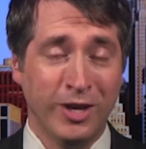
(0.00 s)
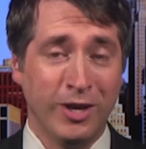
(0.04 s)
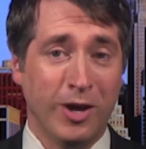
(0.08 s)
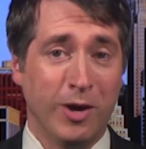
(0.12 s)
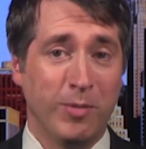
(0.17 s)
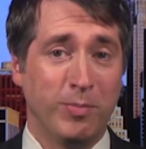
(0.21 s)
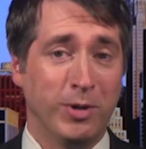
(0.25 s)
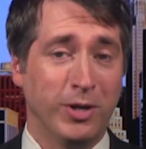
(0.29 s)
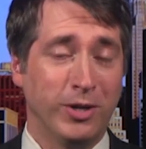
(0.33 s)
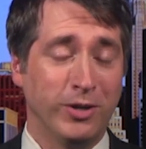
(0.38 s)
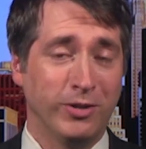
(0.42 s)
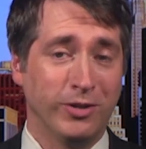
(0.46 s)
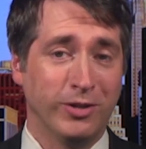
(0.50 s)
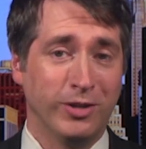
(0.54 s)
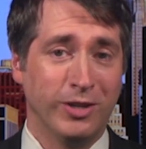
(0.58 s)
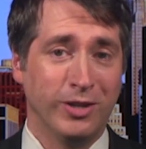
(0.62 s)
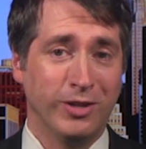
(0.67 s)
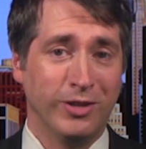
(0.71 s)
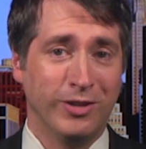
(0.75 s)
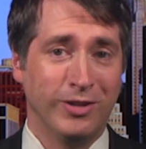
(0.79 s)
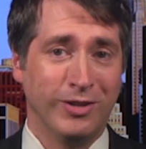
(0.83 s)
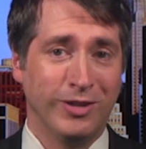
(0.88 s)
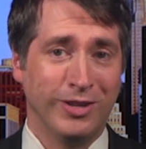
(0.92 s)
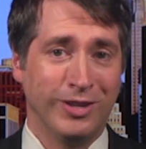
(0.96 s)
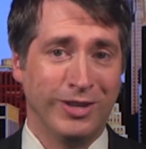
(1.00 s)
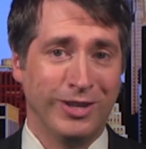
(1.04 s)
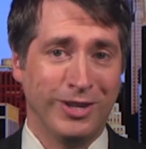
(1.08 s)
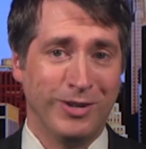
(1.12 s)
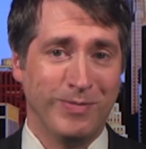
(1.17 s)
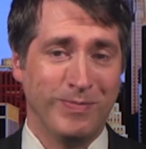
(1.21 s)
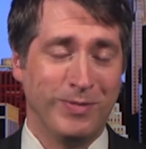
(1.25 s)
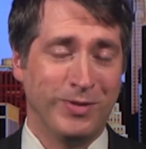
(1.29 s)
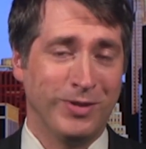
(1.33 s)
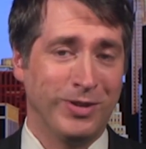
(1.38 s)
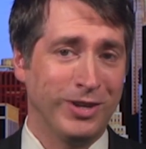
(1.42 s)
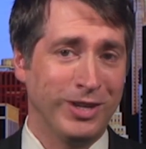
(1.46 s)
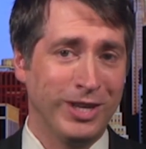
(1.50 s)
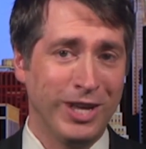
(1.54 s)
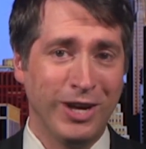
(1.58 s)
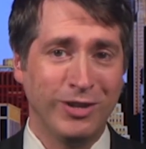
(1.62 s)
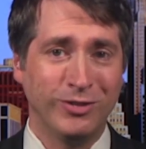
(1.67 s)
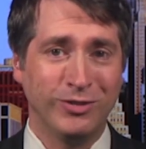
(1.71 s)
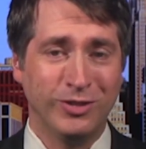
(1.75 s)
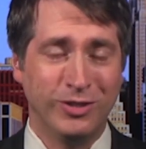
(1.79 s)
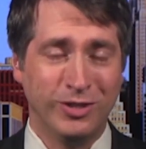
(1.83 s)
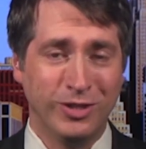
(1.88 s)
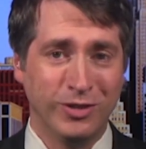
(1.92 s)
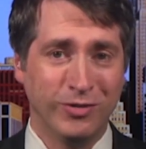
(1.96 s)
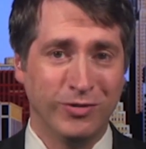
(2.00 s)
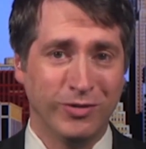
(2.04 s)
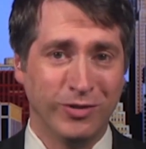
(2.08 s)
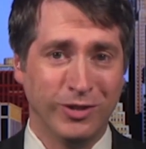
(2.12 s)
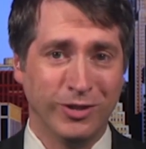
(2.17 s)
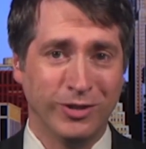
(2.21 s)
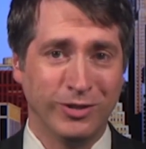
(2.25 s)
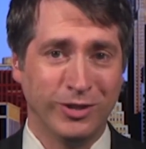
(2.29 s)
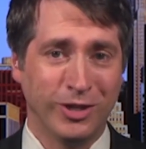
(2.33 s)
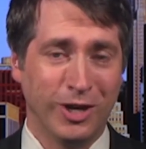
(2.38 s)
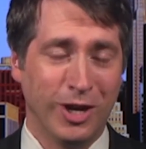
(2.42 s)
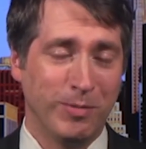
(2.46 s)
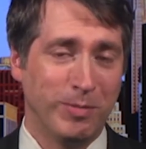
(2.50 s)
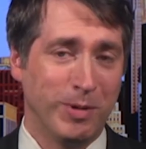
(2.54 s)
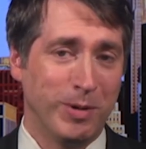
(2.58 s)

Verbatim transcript: Apparently, accounts differ, John,